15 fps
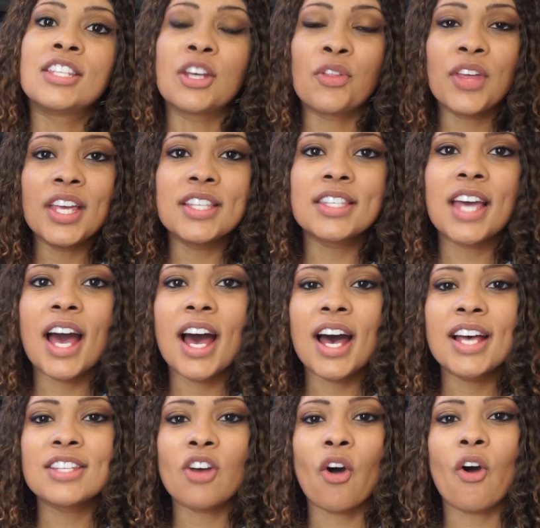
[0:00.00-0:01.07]
So these
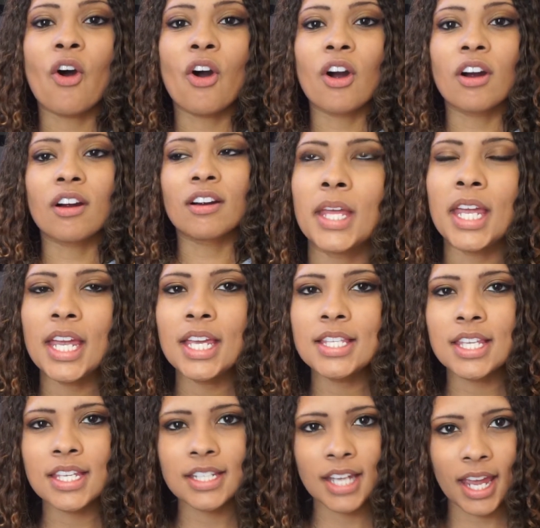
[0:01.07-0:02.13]
guys are
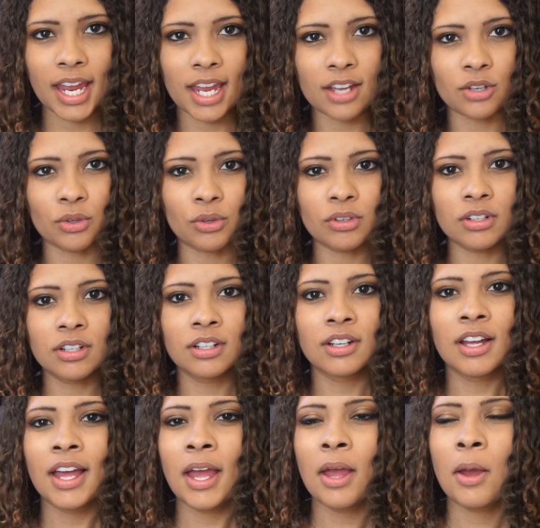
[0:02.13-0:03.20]
easy to handle,
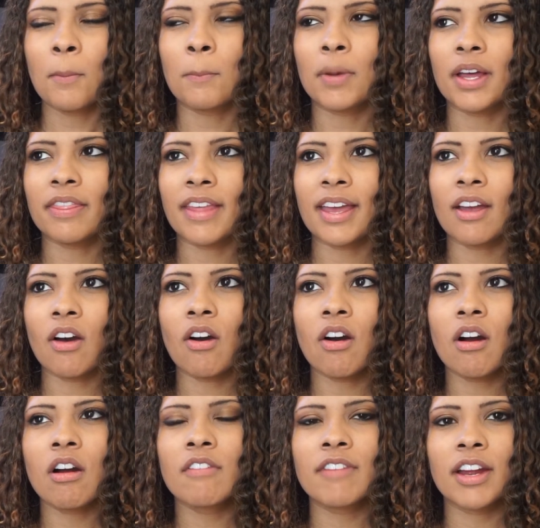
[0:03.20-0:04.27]
but they
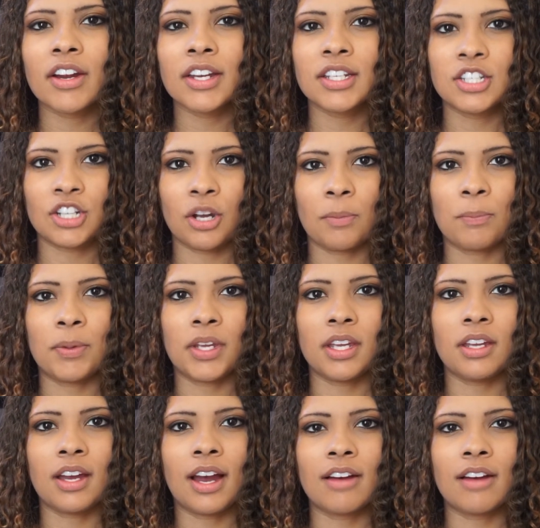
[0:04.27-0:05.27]
are very jumpy.